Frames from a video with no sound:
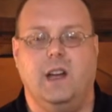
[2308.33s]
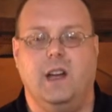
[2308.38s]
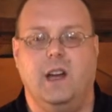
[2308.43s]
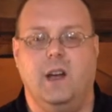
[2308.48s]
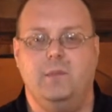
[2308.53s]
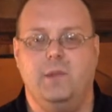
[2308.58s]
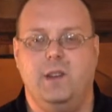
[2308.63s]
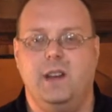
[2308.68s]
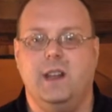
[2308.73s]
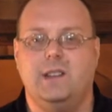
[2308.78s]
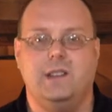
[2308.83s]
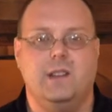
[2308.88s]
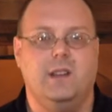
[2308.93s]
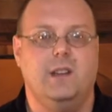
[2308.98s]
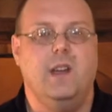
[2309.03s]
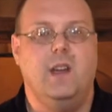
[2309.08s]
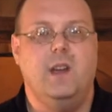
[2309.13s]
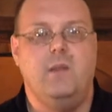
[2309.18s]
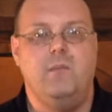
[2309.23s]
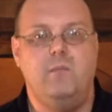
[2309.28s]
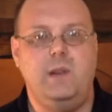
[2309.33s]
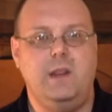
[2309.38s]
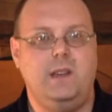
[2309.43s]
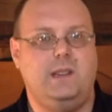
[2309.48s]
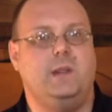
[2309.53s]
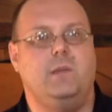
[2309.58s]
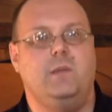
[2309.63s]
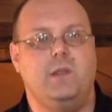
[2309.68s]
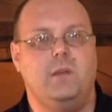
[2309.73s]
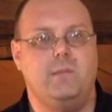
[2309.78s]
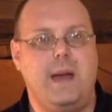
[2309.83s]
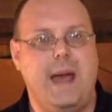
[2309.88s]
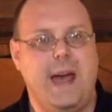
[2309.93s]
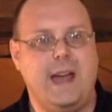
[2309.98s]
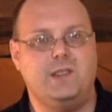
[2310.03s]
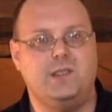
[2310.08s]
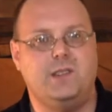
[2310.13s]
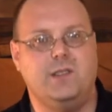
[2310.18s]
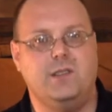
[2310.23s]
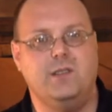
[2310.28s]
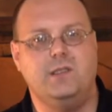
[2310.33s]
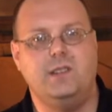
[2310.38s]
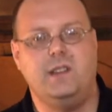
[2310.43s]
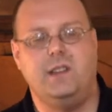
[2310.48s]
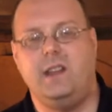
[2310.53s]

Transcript: Um, you get to meet some of the masters.